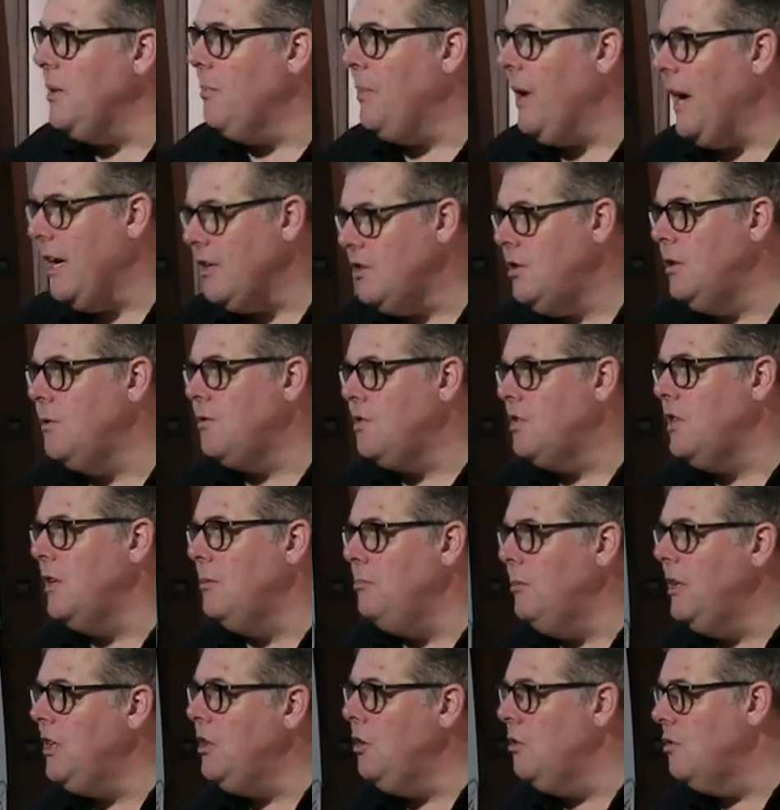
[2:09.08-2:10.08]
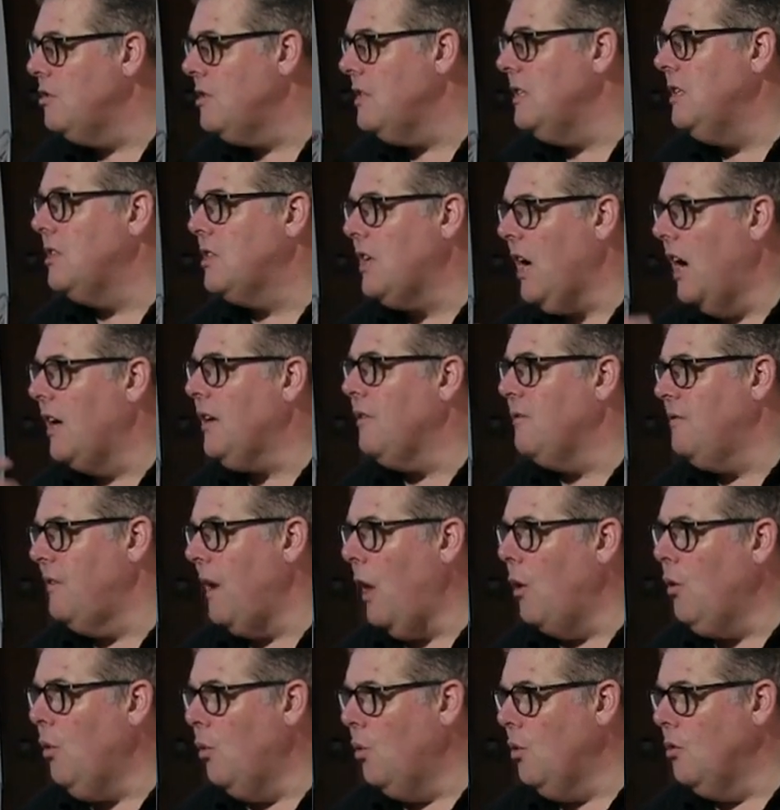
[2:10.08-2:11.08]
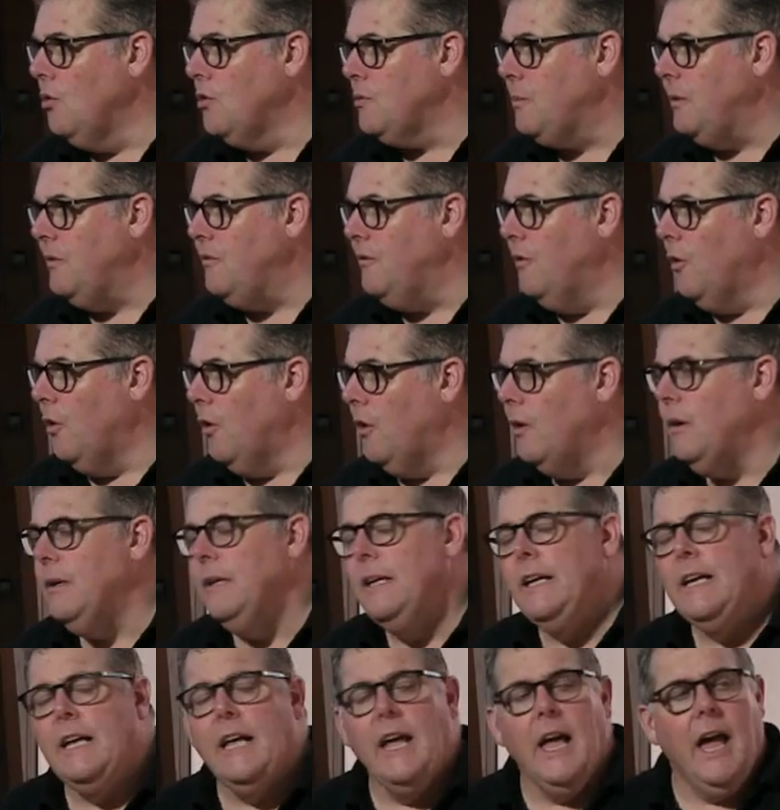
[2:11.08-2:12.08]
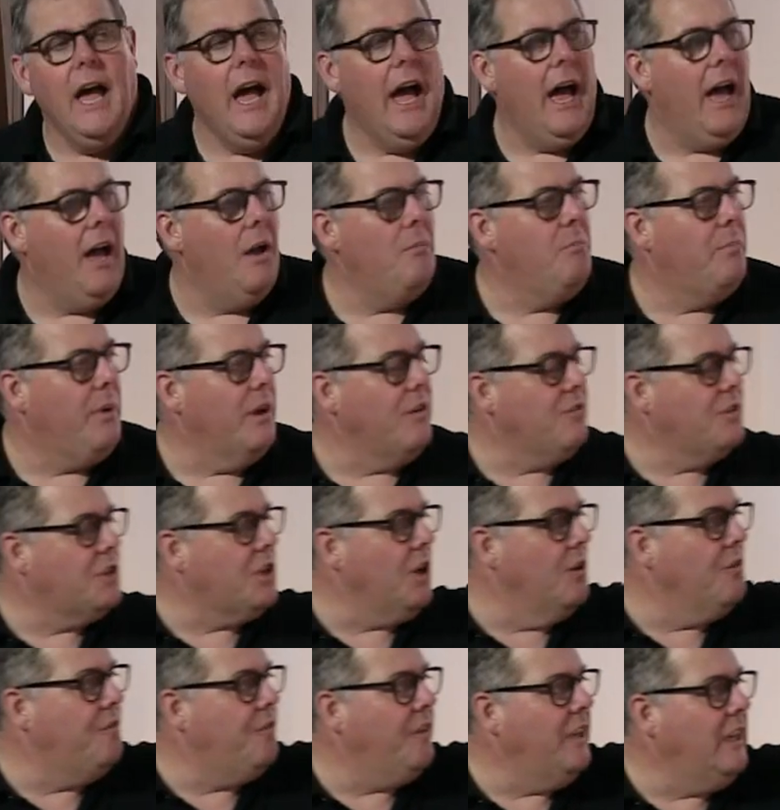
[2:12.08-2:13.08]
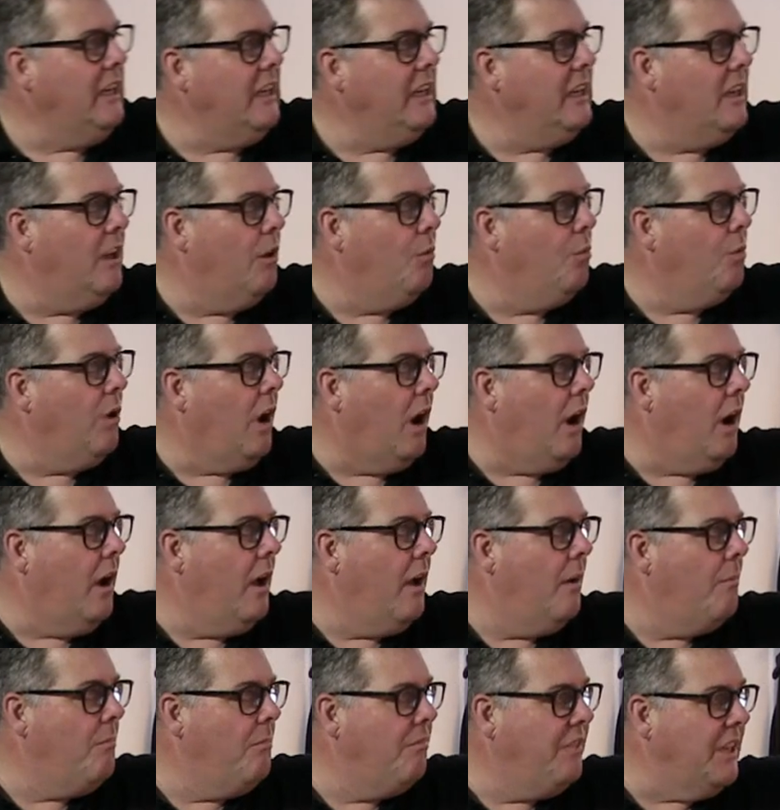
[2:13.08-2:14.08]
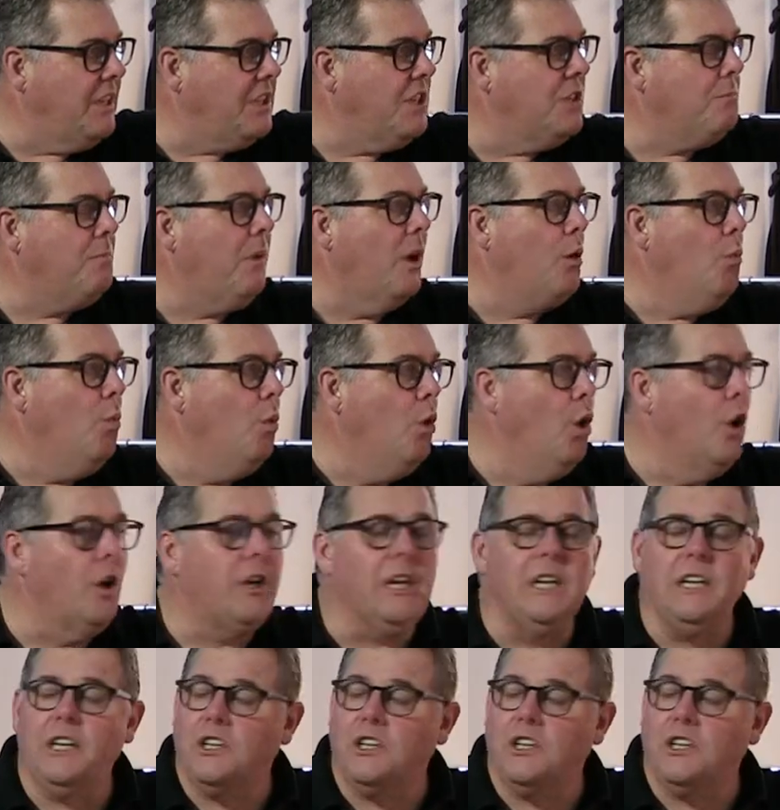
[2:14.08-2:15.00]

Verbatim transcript: the past. You've seen me use these kind of flower walls before. Um, but so for here, um, this is my working